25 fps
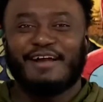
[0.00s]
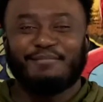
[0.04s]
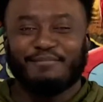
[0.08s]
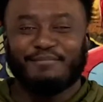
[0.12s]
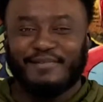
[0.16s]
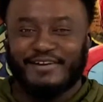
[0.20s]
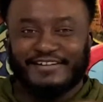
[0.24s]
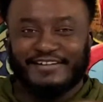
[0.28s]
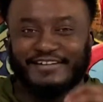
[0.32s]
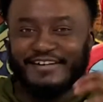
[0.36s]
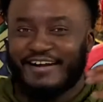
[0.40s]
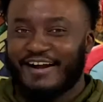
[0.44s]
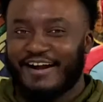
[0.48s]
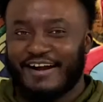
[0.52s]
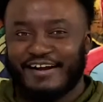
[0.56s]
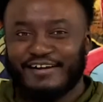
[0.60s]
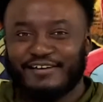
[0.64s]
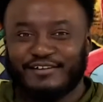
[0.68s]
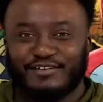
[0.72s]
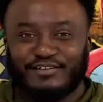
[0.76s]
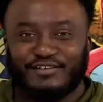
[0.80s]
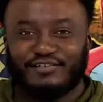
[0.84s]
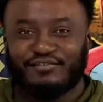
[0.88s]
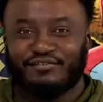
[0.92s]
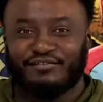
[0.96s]
made
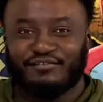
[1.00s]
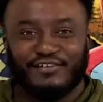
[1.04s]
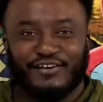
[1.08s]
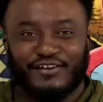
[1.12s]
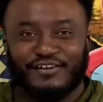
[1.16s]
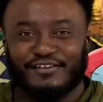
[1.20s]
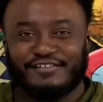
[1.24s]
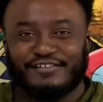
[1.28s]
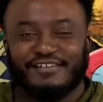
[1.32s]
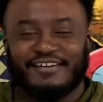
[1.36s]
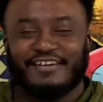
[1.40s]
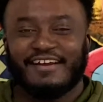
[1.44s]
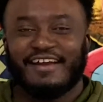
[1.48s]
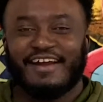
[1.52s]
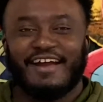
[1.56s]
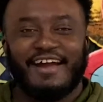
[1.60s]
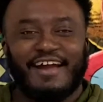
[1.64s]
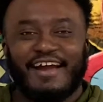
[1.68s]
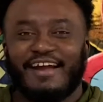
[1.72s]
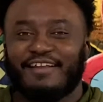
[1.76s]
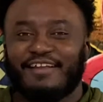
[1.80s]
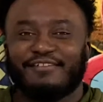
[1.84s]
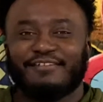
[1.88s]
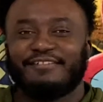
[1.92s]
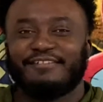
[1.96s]
Kaido first
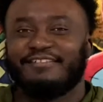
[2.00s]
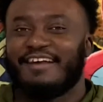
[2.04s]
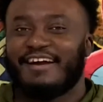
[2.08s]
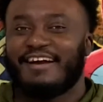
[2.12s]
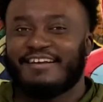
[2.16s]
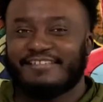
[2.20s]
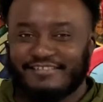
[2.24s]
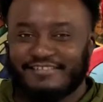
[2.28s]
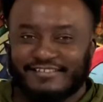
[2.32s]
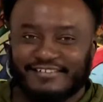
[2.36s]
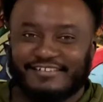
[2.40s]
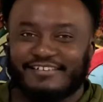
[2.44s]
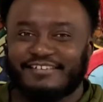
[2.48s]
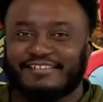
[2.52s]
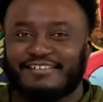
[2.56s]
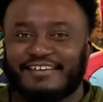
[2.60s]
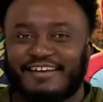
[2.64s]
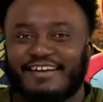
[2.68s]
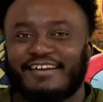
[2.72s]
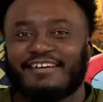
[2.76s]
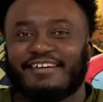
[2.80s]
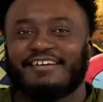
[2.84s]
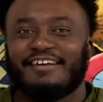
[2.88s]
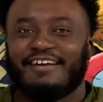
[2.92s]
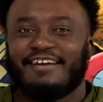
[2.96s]
had to dodge an
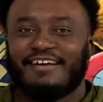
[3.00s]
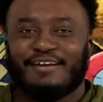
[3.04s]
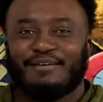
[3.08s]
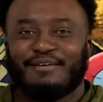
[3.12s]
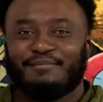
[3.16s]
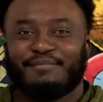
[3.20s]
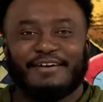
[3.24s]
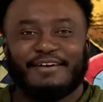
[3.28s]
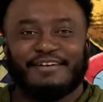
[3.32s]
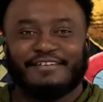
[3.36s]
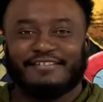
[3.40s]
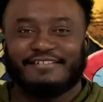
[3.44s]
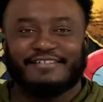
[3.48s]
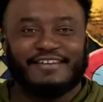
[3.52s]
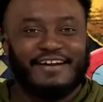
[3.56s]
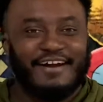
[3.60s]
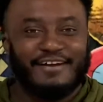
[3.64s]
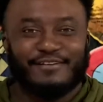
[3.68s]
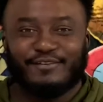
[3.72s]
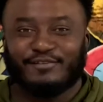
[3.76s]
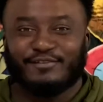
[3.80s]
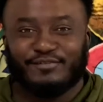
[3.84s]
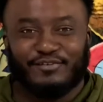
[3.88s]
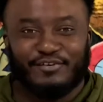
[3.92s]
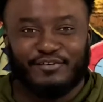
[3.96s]
attack, because Kaido
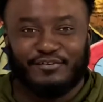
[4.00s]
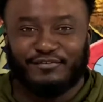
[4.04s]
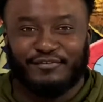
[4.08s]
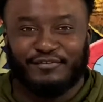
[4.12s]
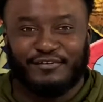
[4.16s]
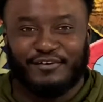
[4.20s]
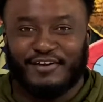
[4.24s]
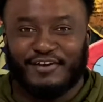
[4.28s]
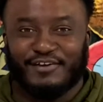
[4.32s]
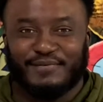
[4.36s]
so far has